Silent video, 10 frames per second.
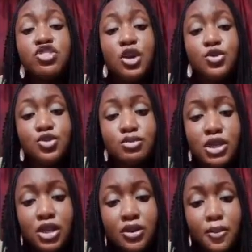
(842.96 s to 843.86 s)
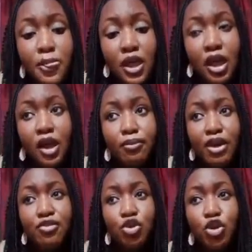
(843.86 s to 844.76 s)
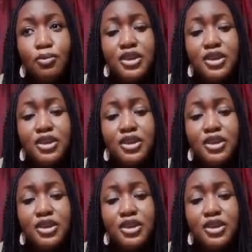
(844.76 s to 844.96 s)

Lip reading: out to me. My phone number is